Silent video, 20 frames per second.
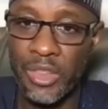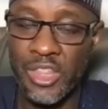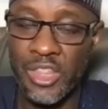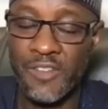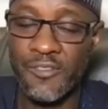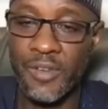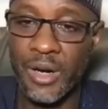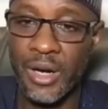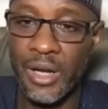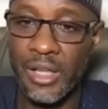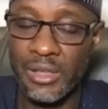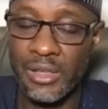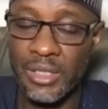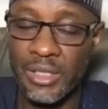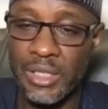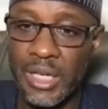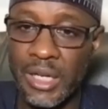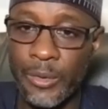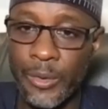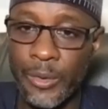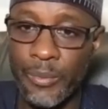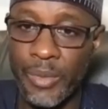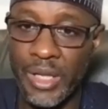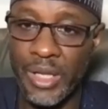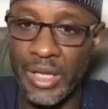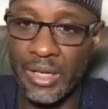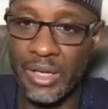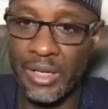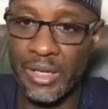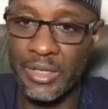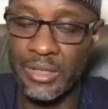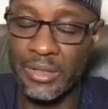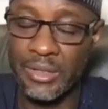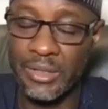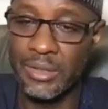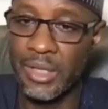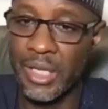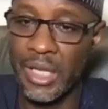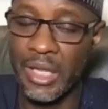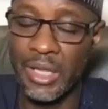Zamfara State cannot be
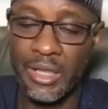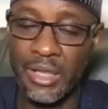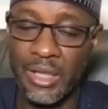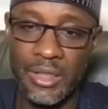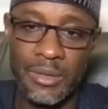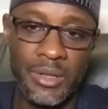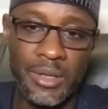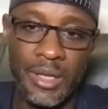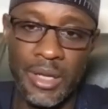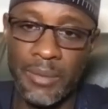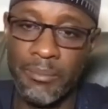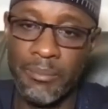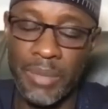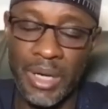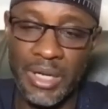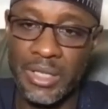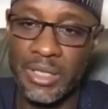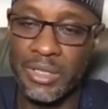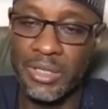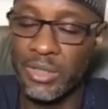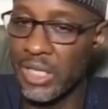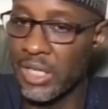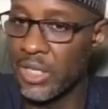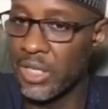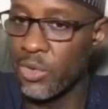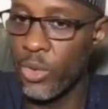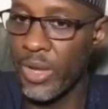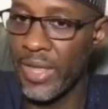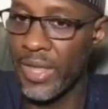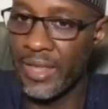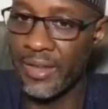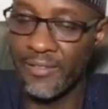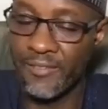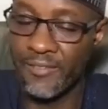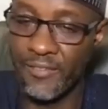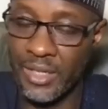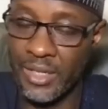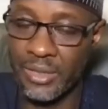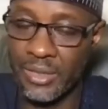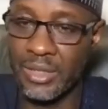handling banditry in the way it
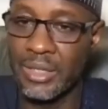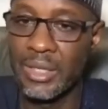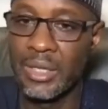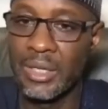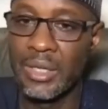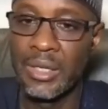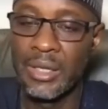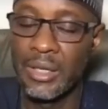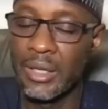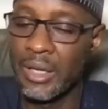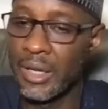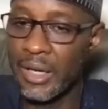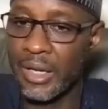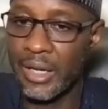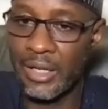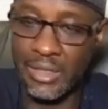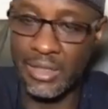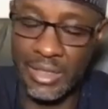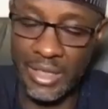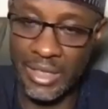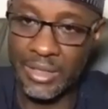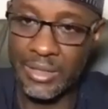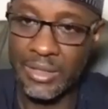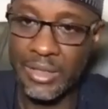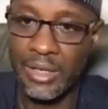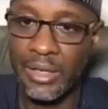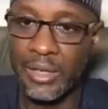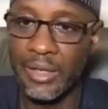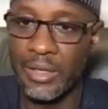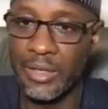fits Katsina.